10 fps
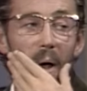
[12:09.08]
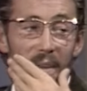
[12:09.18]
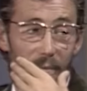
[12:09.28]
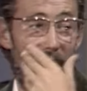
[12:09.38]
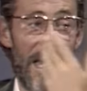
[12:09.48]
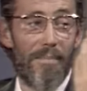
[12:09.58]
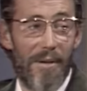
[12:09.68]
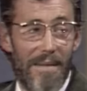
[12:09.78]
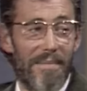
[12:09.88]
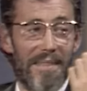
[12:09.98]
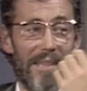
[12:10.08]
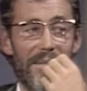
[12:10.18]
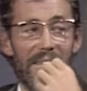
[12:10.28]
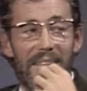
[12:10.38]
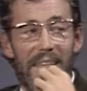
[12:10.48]
if you had brought up the
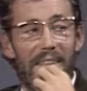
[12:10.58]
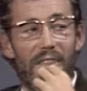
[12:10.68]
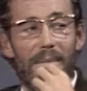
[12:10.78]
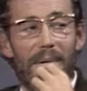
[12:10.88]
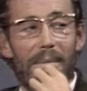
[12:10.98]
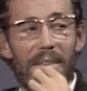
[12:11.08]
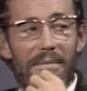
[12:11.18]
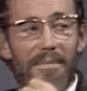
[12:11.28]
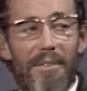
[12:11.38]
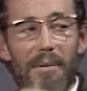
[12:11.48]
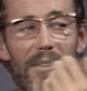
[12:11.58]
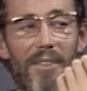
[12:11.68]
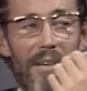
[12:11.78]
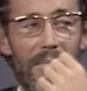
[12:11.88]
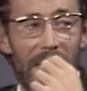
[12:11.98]
subject of censorship, I would have quoted
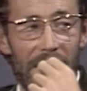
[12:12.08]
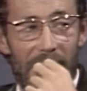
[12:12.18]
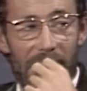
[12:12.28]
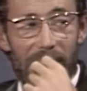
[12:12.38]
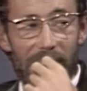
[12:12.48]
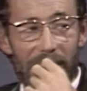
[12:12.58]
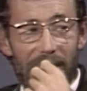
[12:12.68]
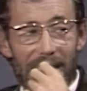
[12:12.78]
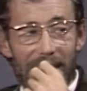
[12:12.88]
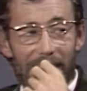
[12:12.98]
John Milton at you. So.